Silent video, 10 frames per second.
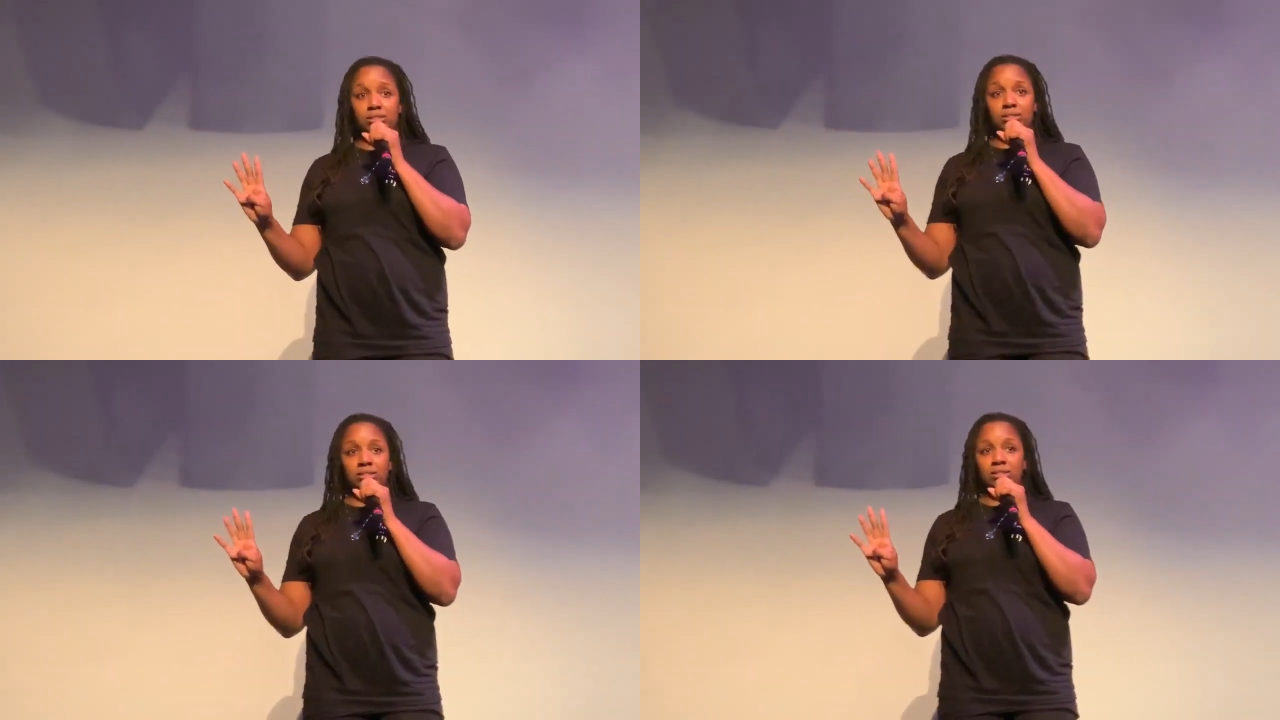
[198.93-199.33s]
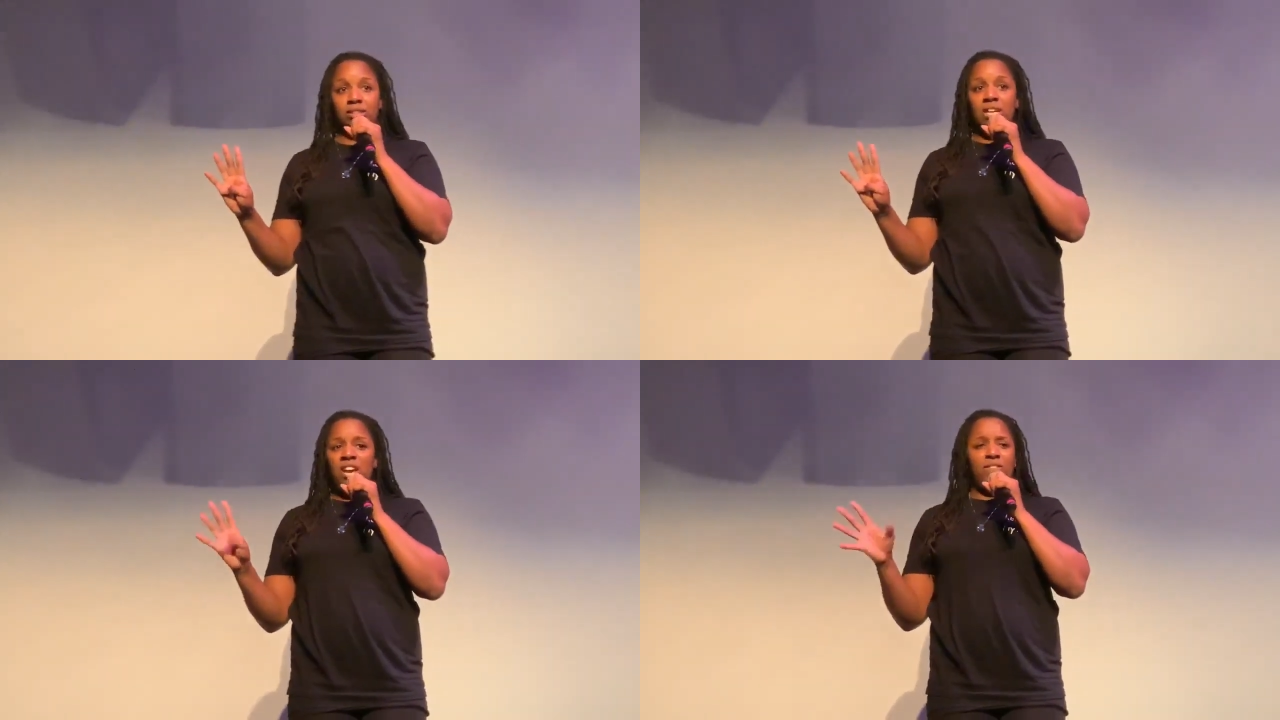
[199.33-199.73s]
For
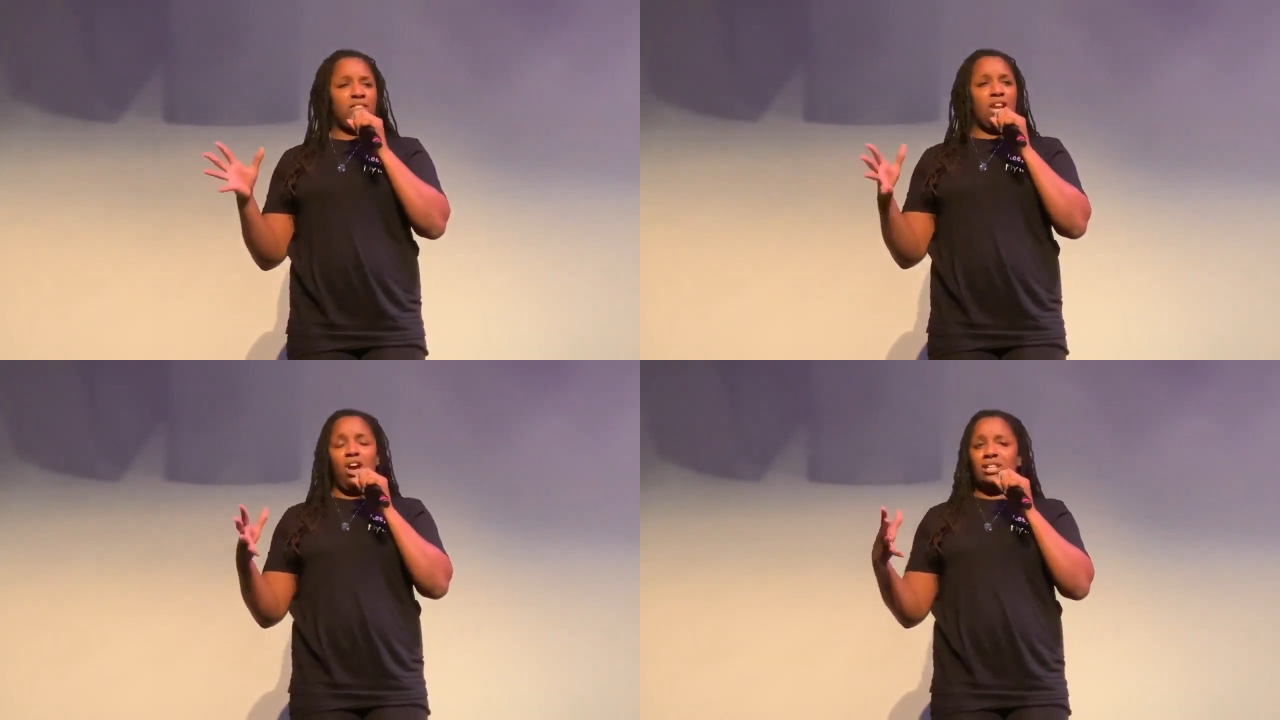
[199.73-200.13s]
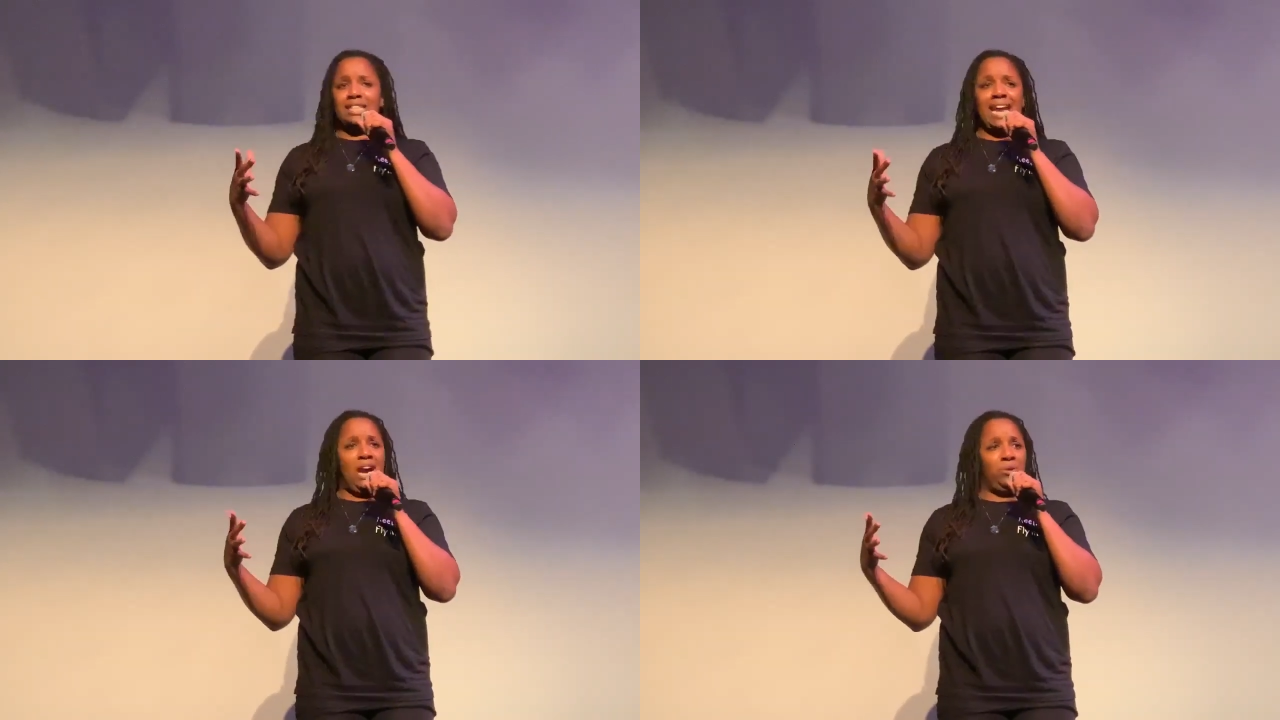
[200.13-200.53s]
the lost count
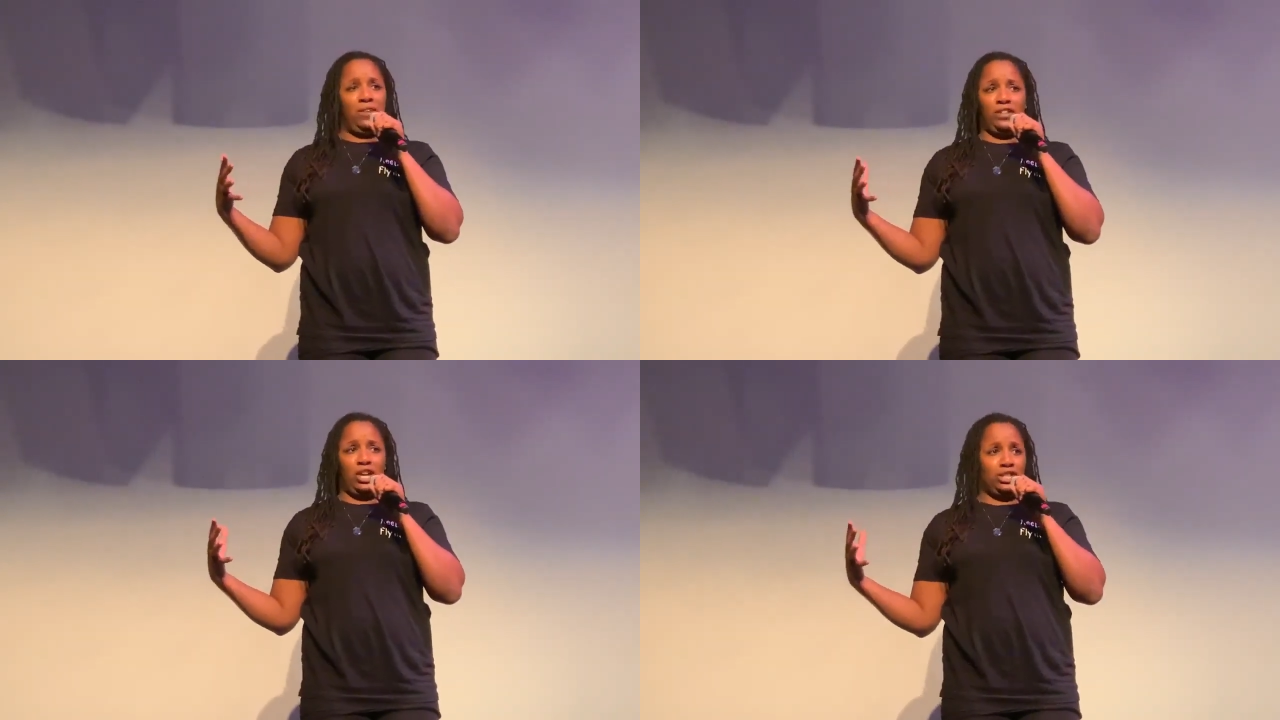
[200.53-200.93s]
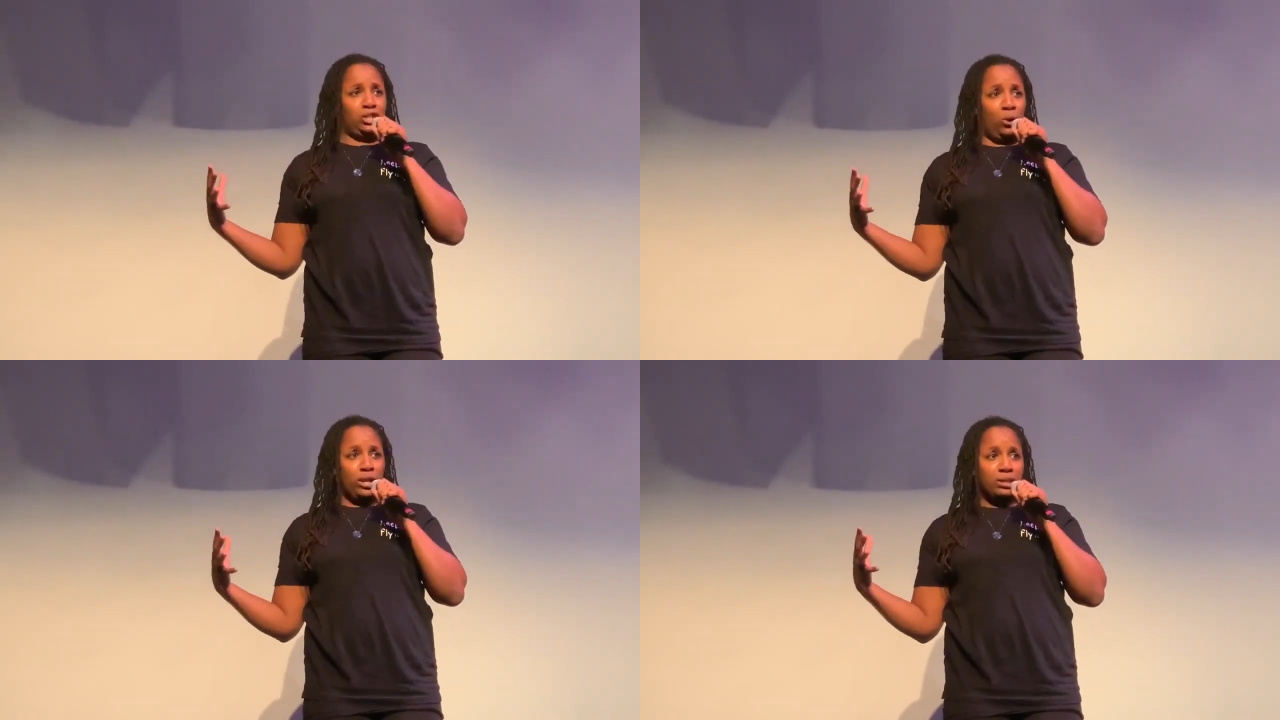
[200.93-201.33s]
of the custodial
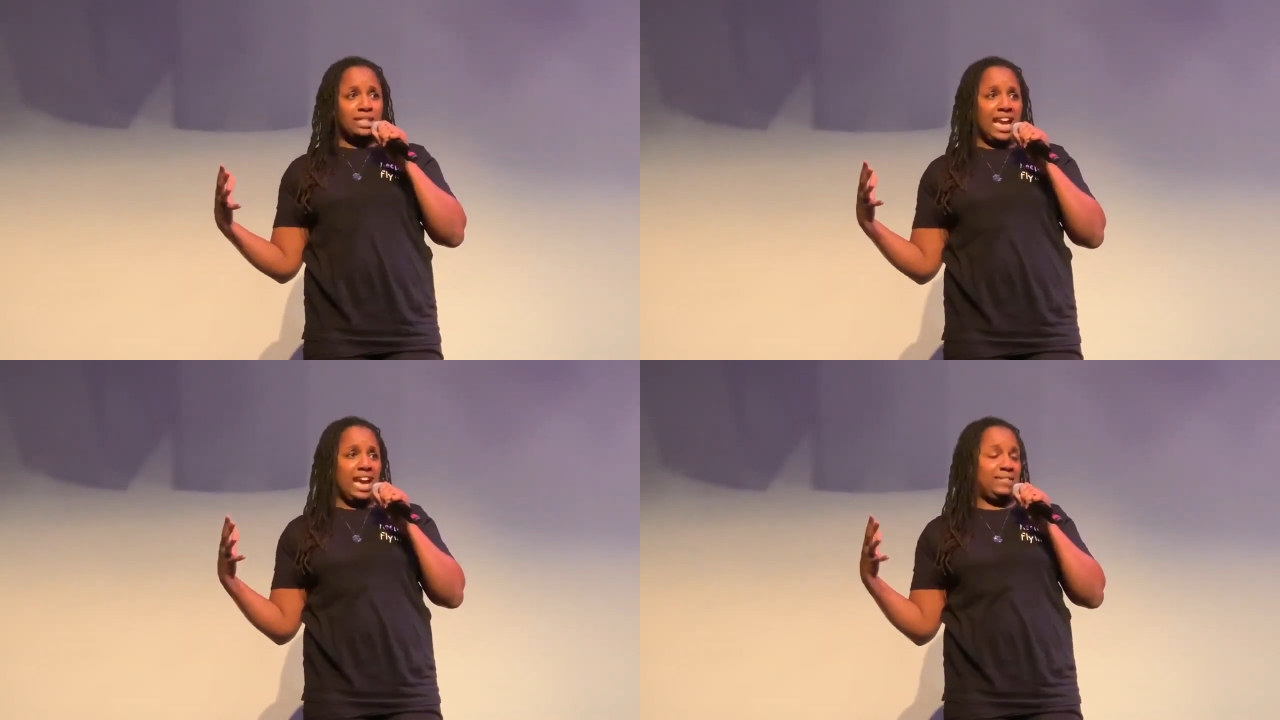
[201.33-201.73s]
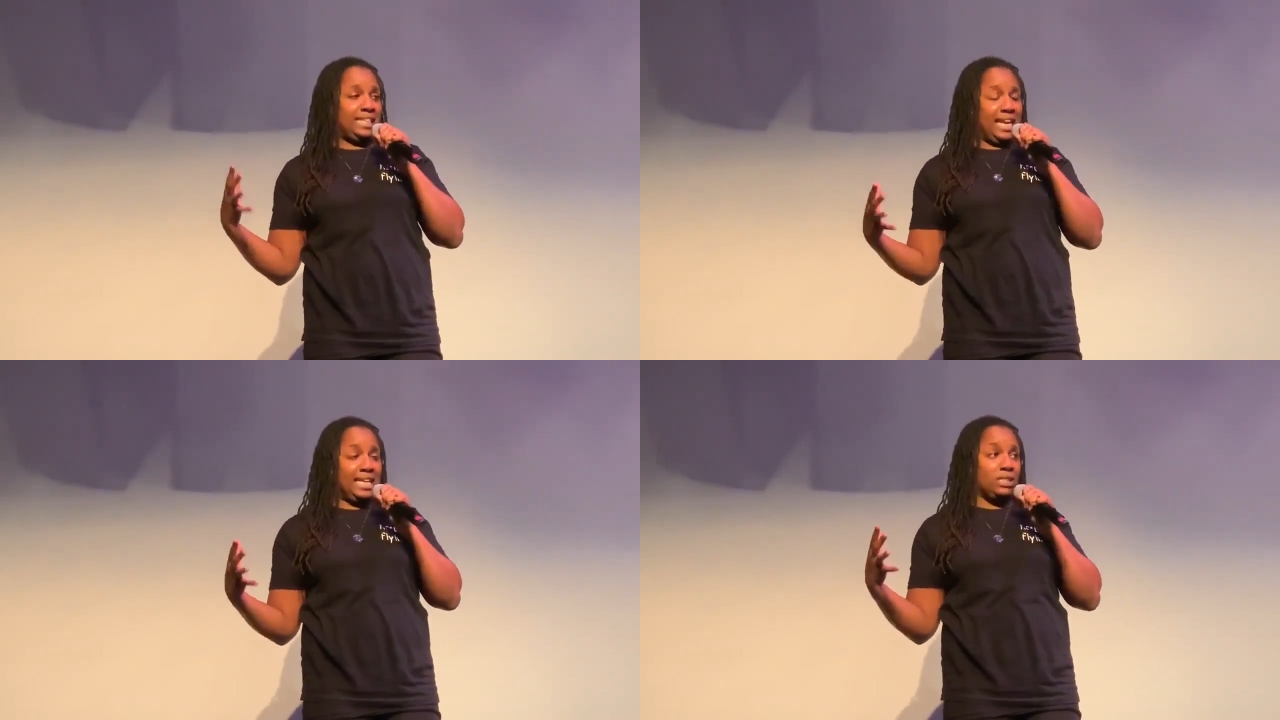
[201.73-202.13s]
staff's key
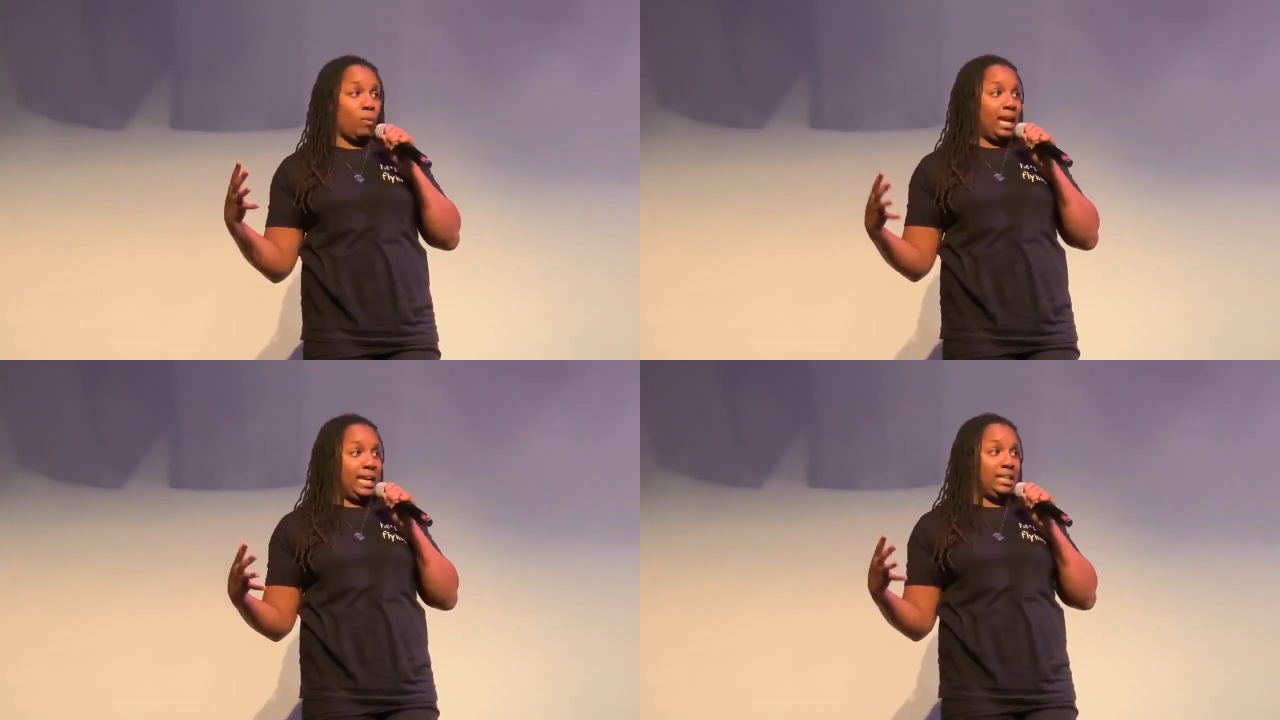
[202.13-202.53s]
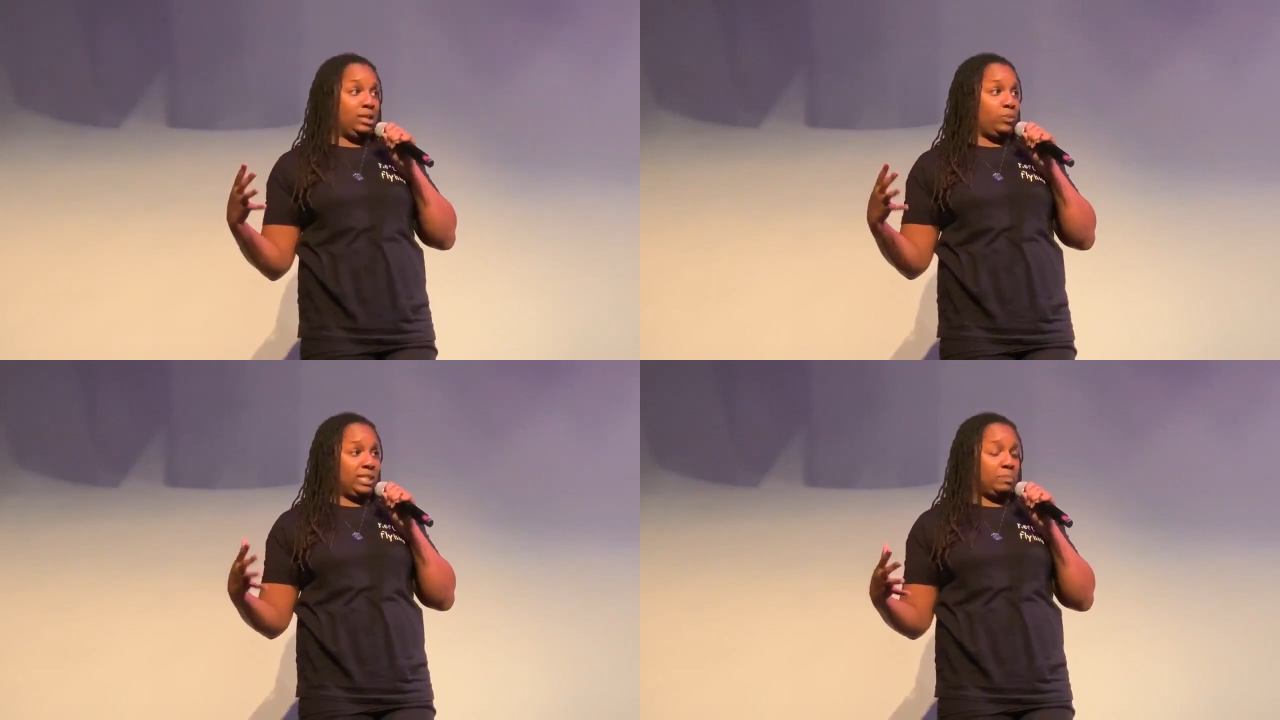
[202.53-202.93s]
Swahili
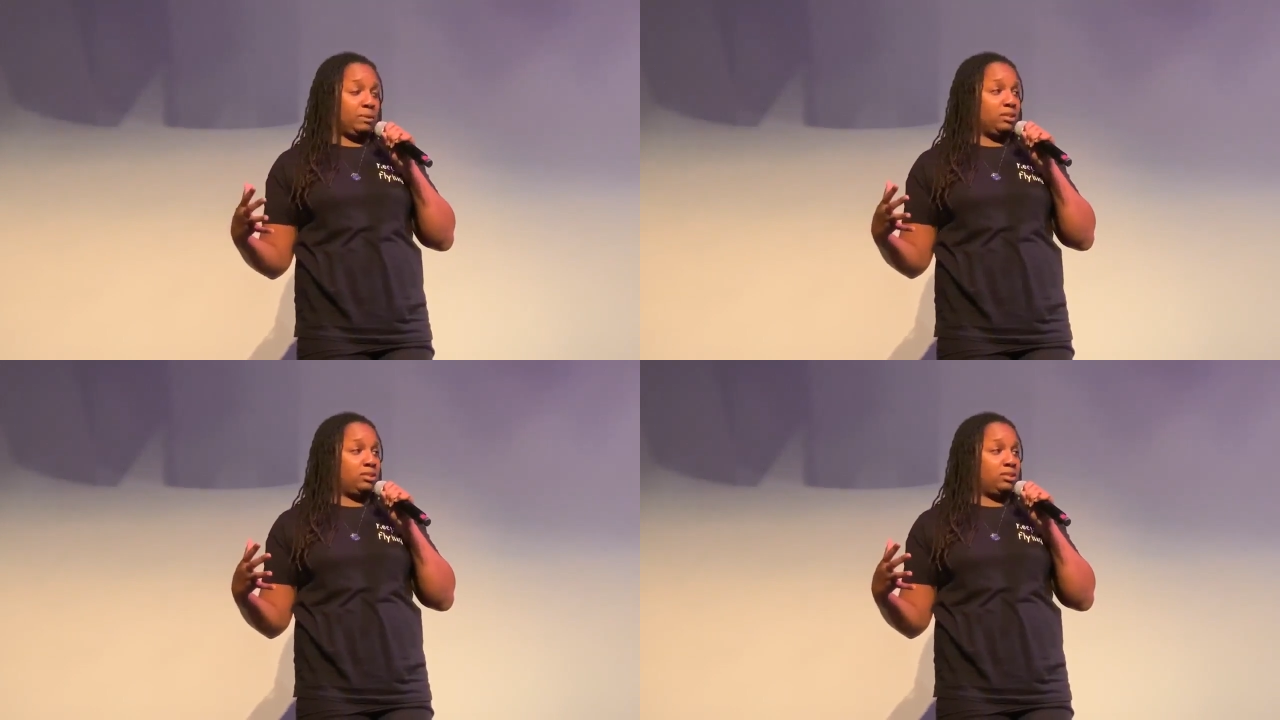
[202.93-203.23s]
whispers.